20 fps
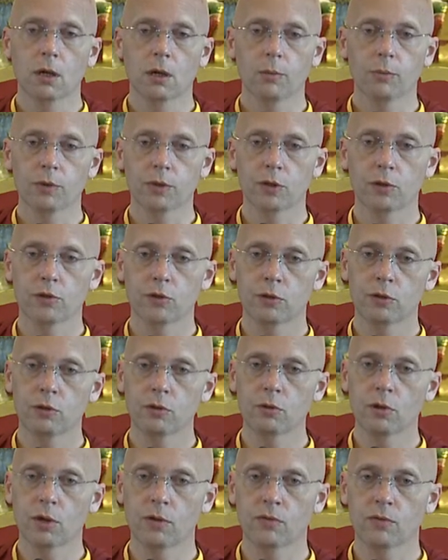because they do
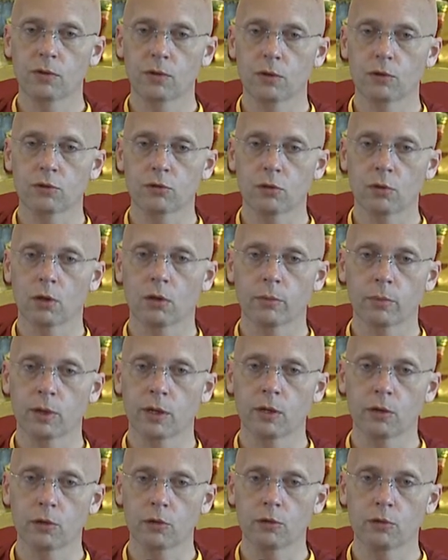have very strong
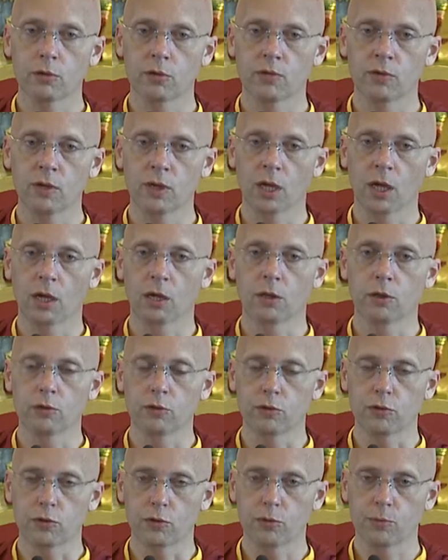powers of
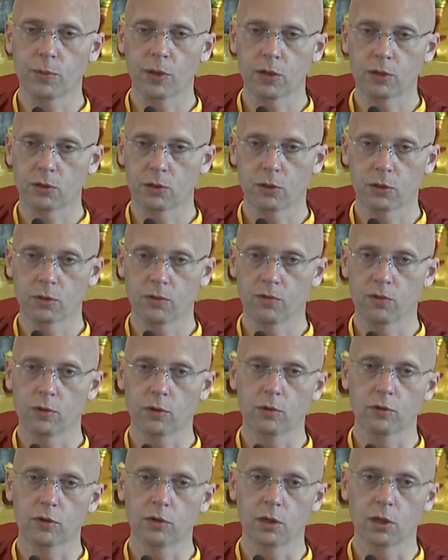analysis, especially the
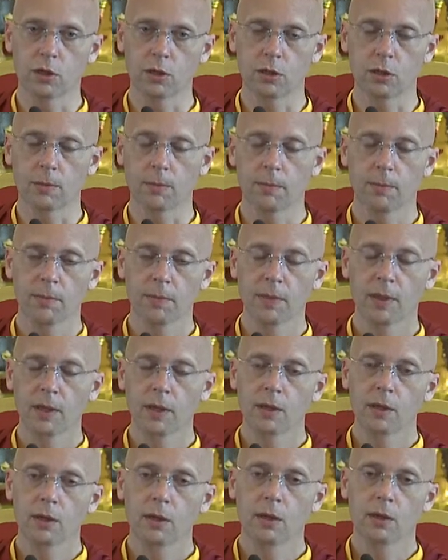first jhana.
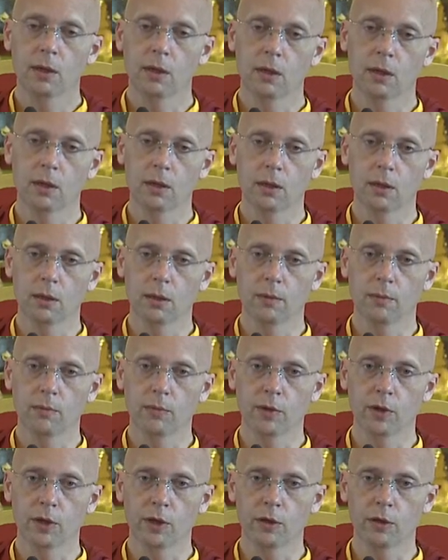
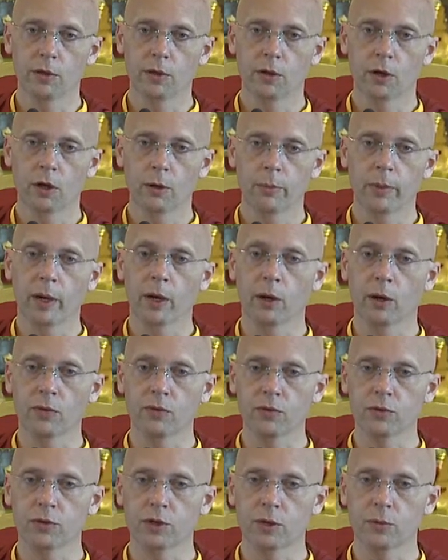And they are
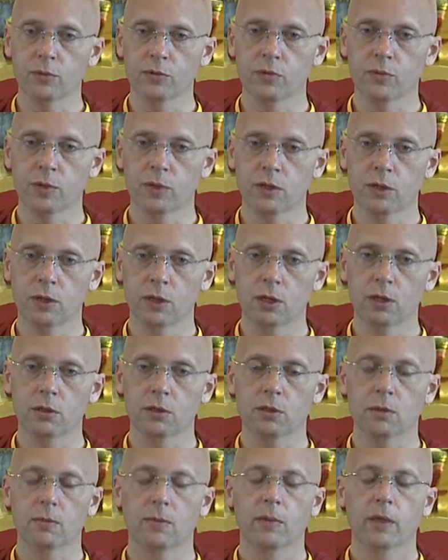powerful types of
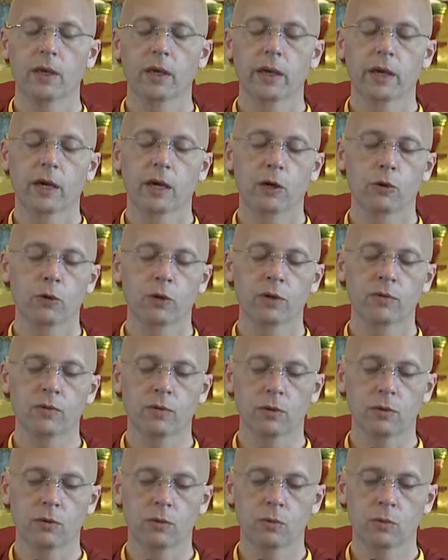meditation.
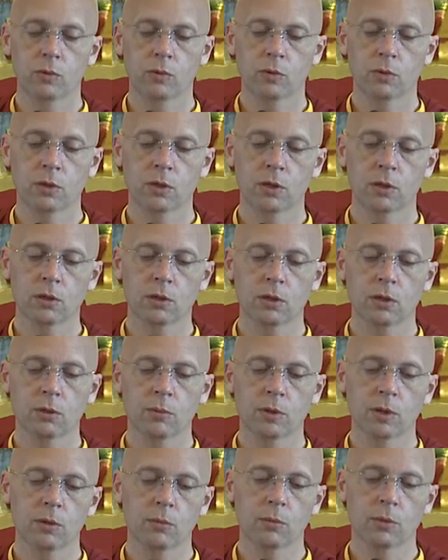However, when we're talking
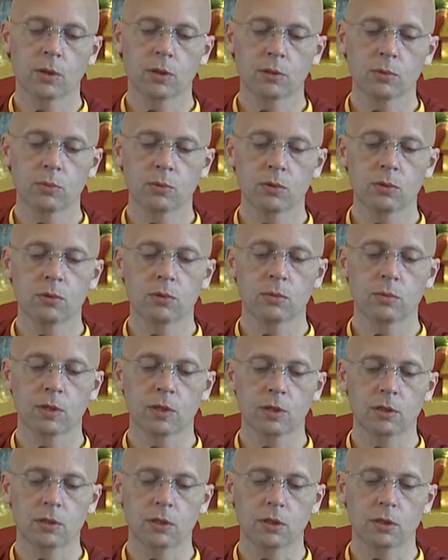about Mahamudra
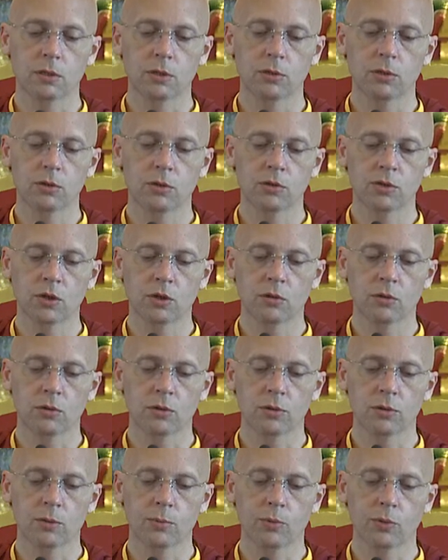meditation, in general,
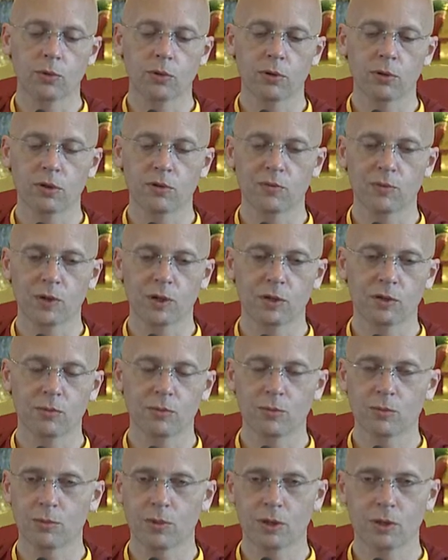the point of
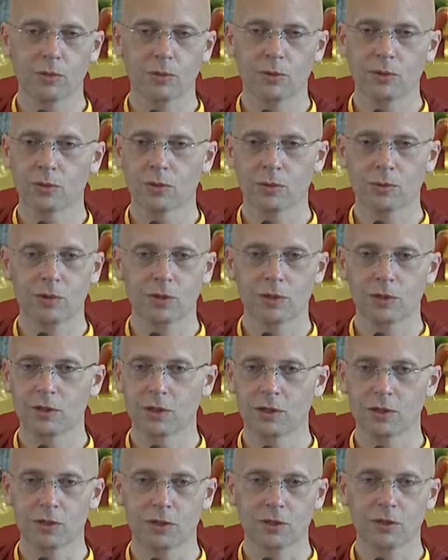modern Mahamudra
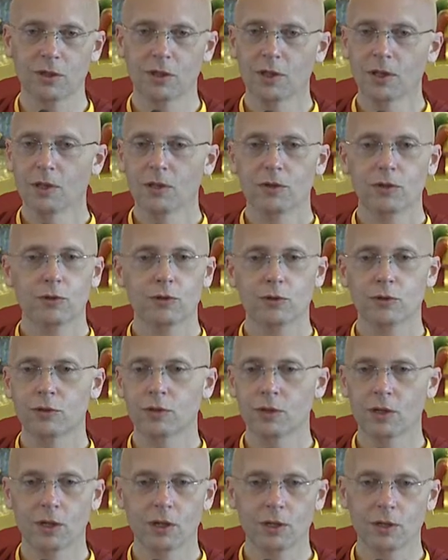meditation is
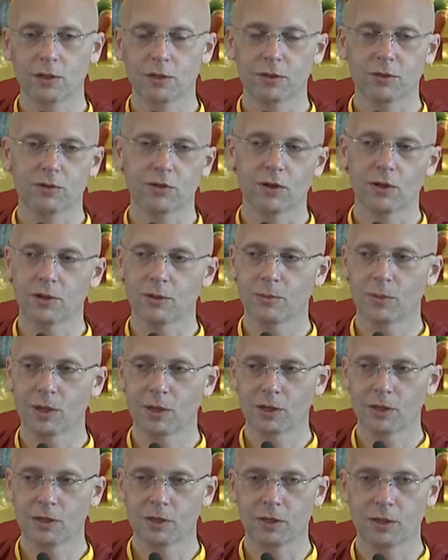not to try to
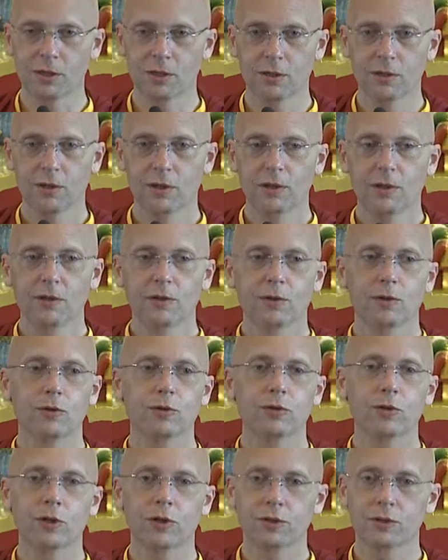meditate.
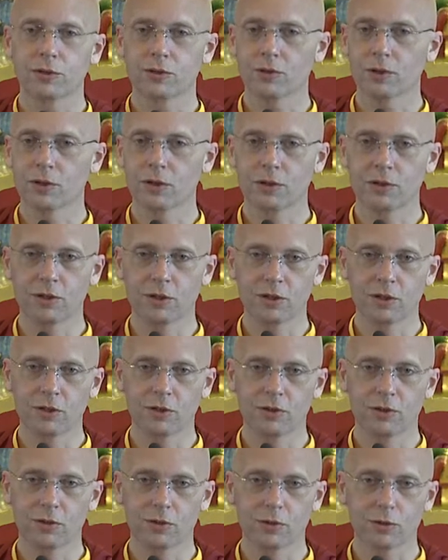It's not to try to
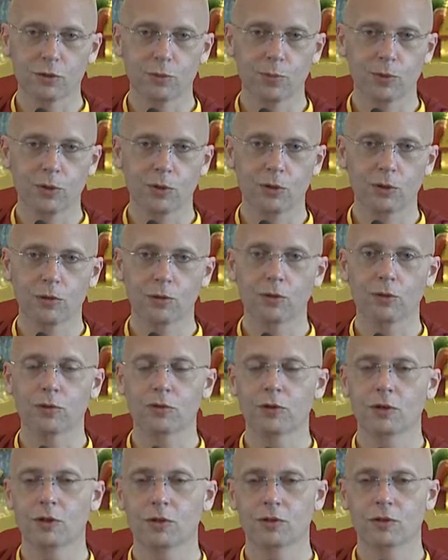change your experience. It's
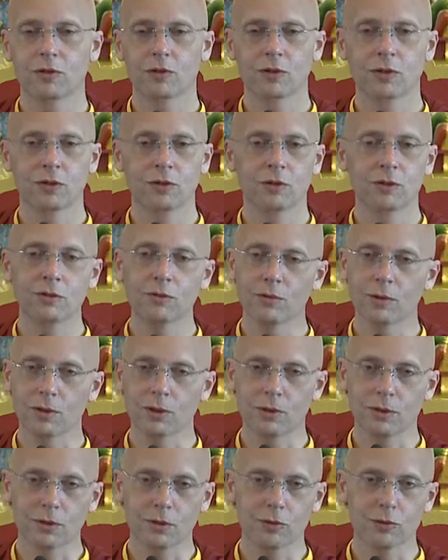not to try to do
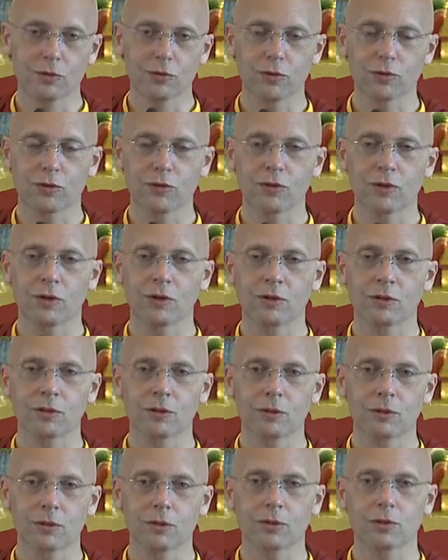anything. It's just to try to
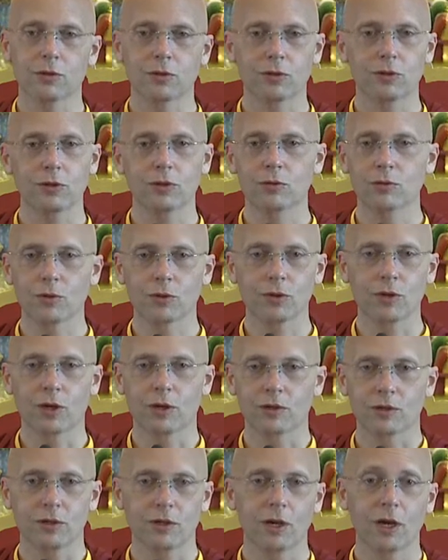look and see what's
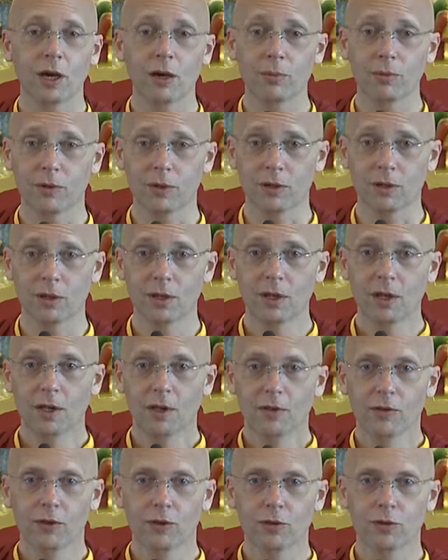actually happening.
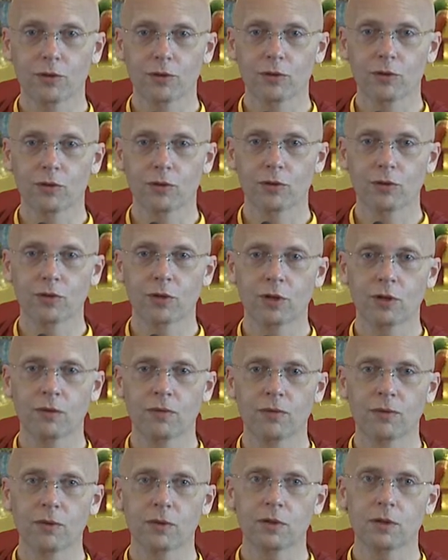And so instead
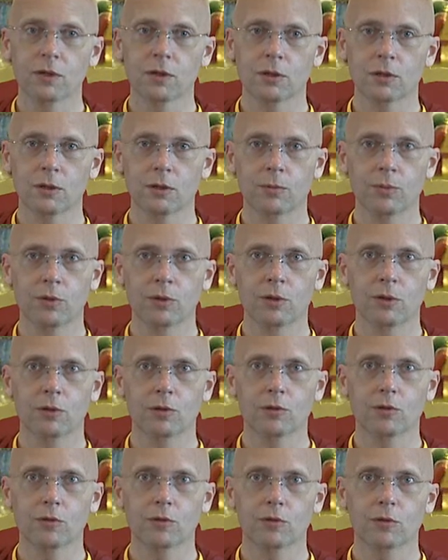of thinking the
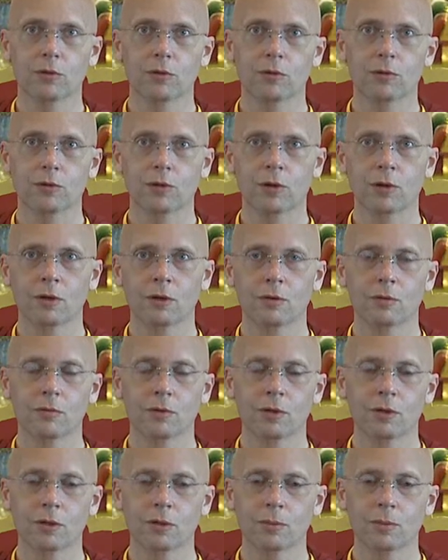appearances of the desire
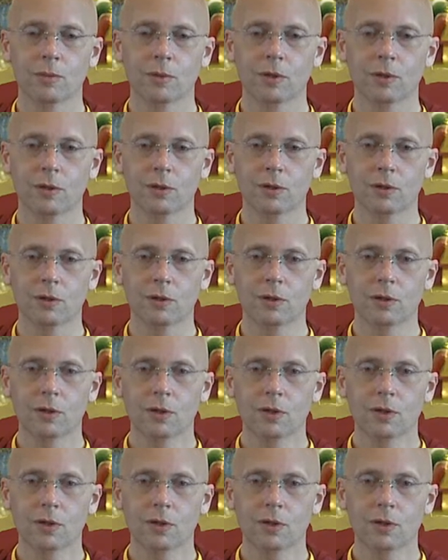realm are